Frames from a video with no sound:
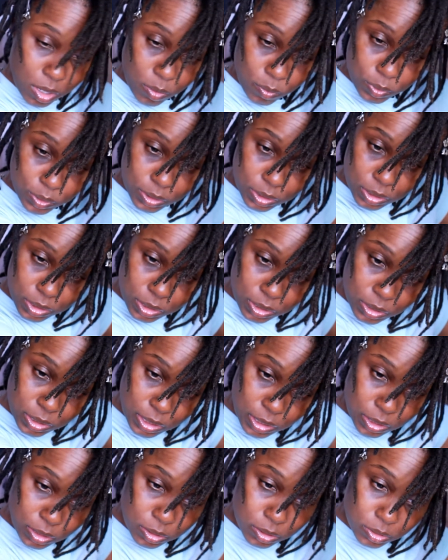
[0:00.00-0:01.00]
I want to get
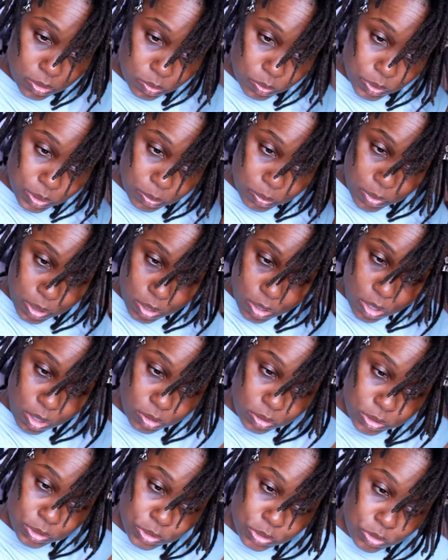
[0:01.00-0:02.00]
like another one in my
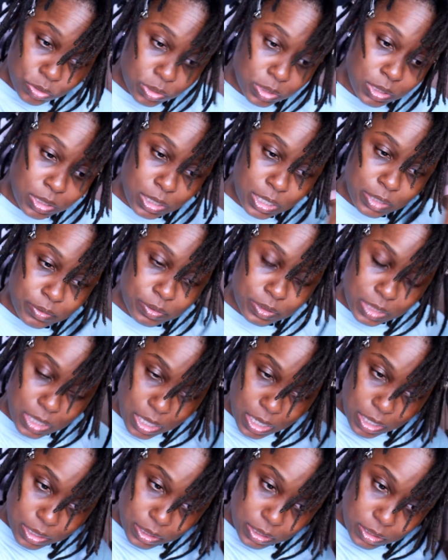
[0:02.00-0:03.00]
cartilage on the left
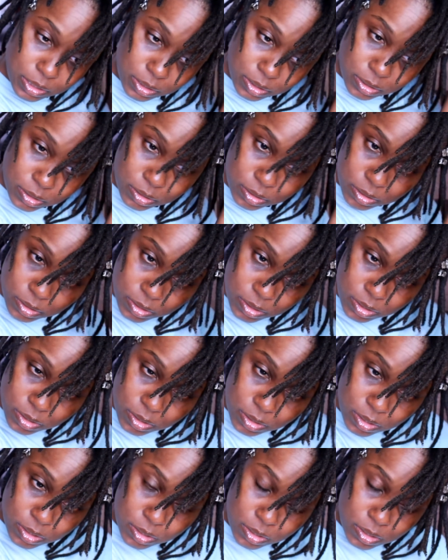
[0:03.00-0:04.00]
side here.
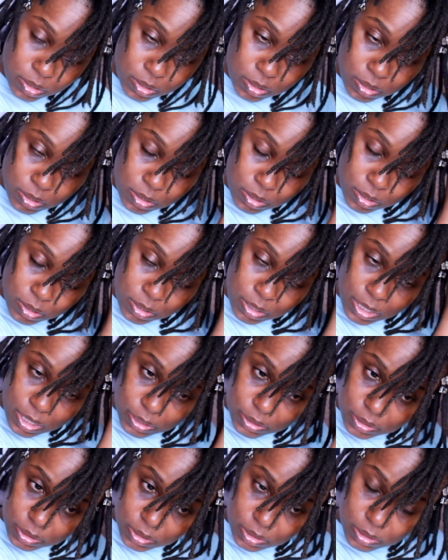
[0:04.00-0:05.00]

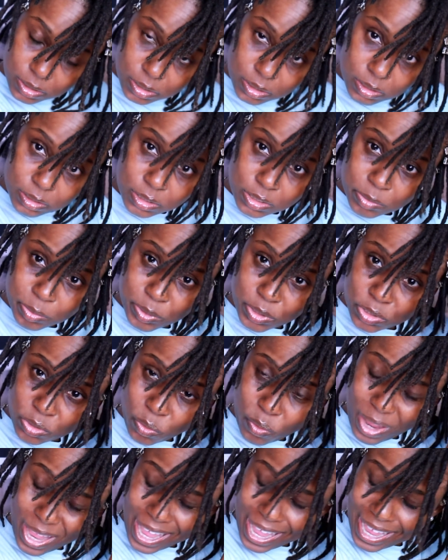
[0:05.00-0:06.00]
I just it just be so